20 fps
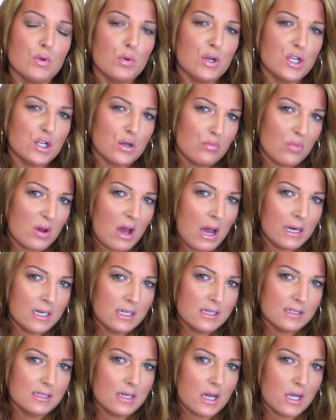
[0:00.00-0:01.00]
but when your
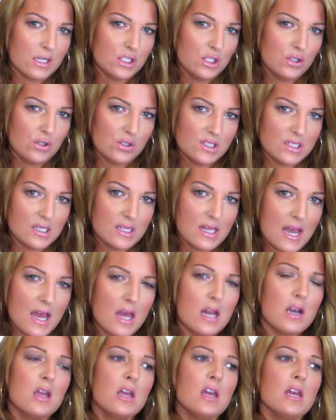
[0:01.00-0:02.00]
body is not used to
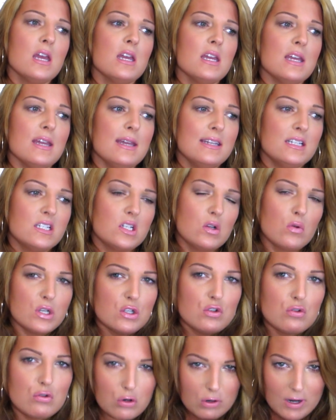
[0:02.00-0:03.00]
that, it's going
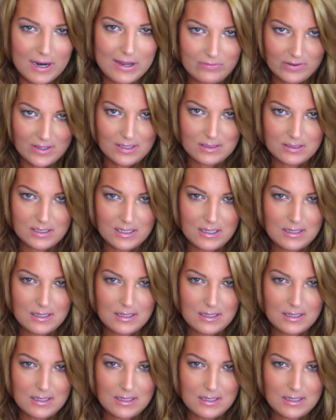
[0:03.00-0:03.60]
to crave it.